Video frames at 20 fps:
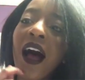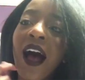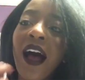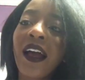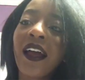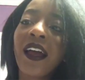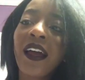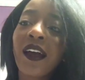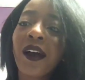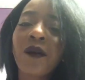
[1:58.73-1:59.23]

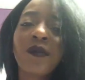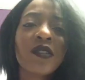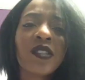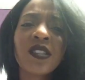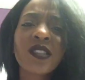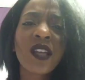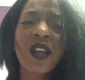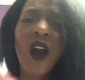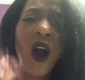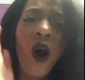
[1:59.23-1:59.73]
I, I was
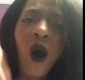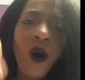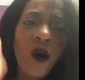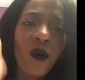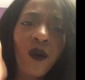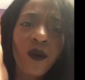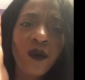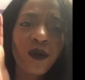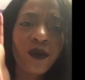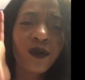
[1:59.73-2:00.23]
just like,
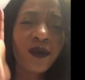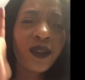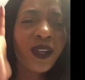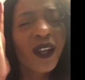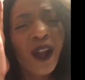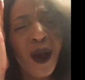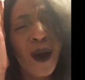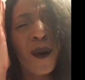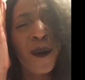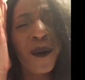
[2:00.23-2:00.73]
oh,
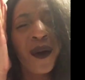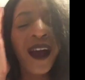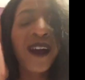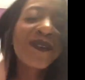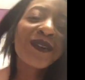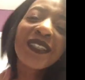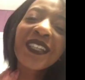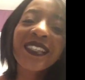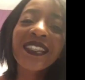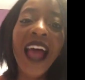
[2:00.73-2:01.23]
you know,
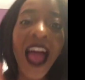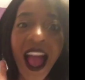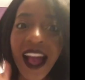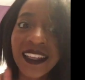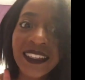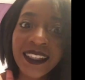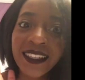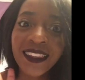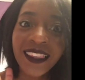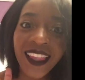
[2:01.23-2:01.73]
I was just
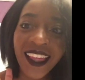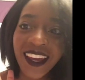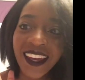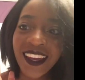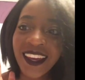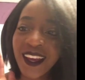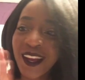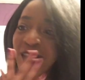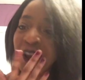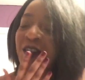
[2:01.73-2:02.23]
acting
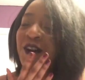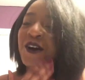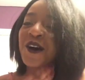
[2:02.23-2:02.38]
like,